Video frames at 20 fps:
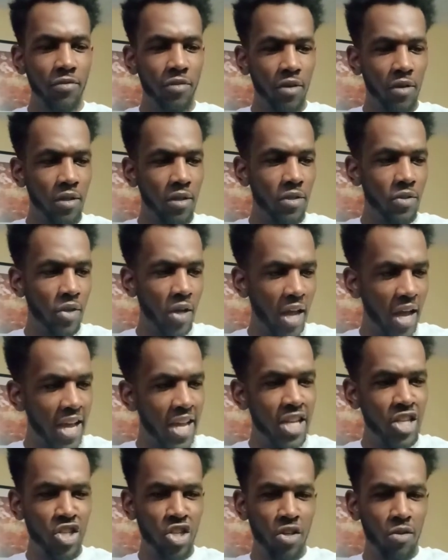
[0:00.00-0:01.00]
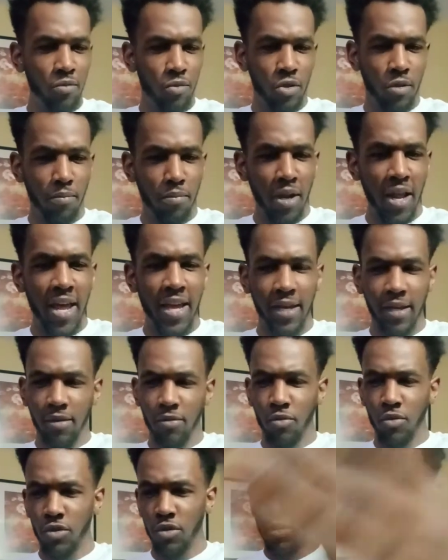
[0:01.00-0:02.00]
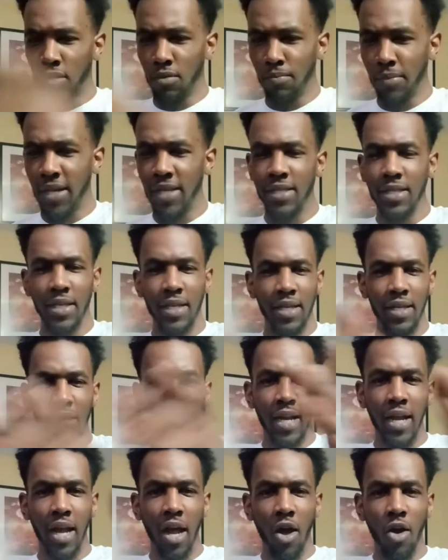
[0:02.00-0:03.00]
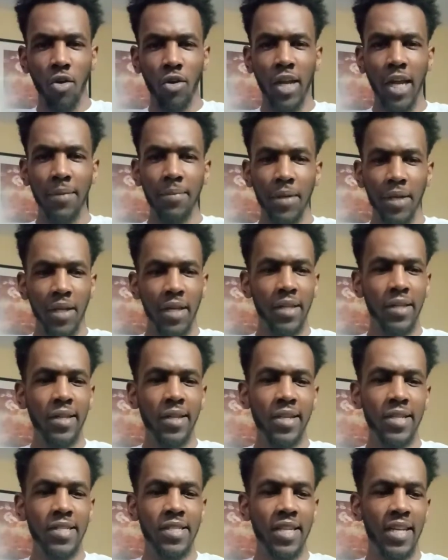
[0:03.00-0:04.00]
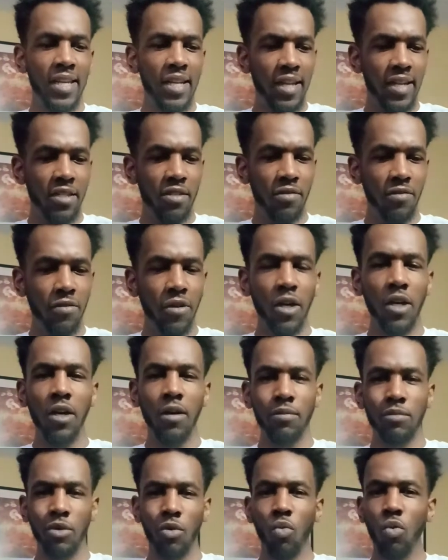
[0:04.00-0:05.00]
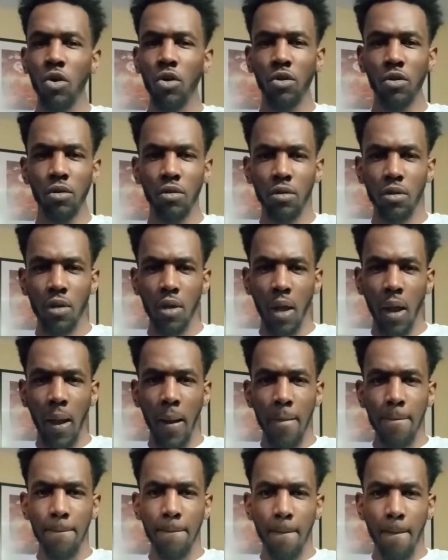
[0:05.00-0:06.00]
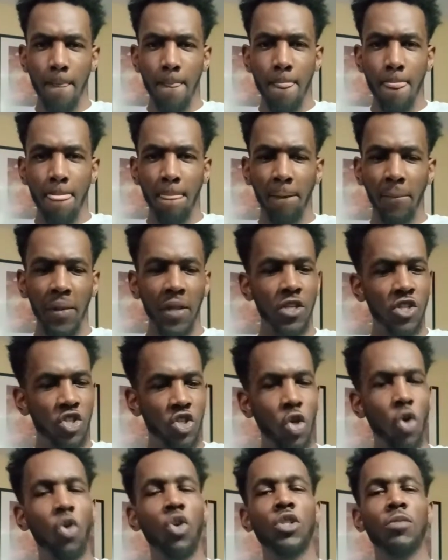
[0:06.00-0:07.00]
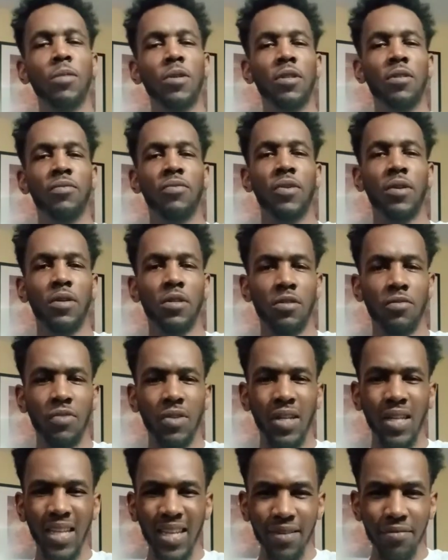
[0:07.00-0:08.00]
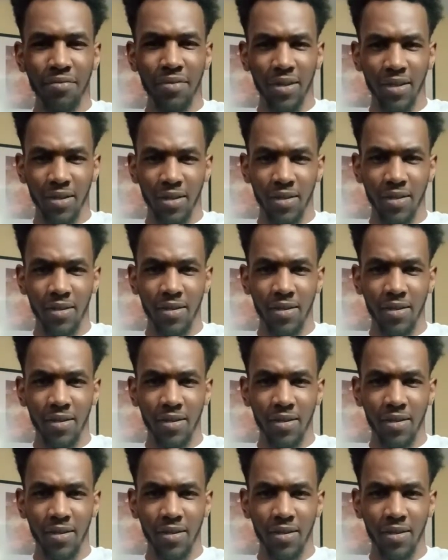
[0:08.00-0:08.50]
It was an Asian, it was a black, it was a Mexican. They all came together and said, let's fuck up the world. Let's charge motherfuckers for living.